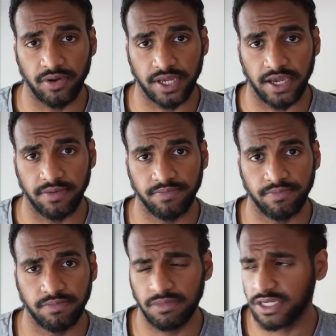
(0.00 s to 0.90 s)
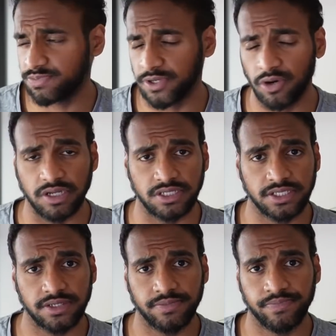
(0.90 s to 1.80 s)
okay. Let's be
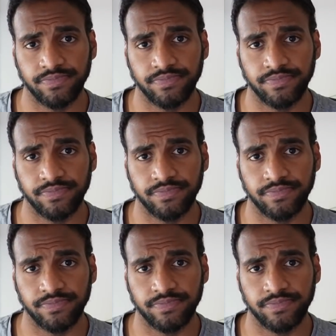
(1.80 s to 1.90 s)
honest.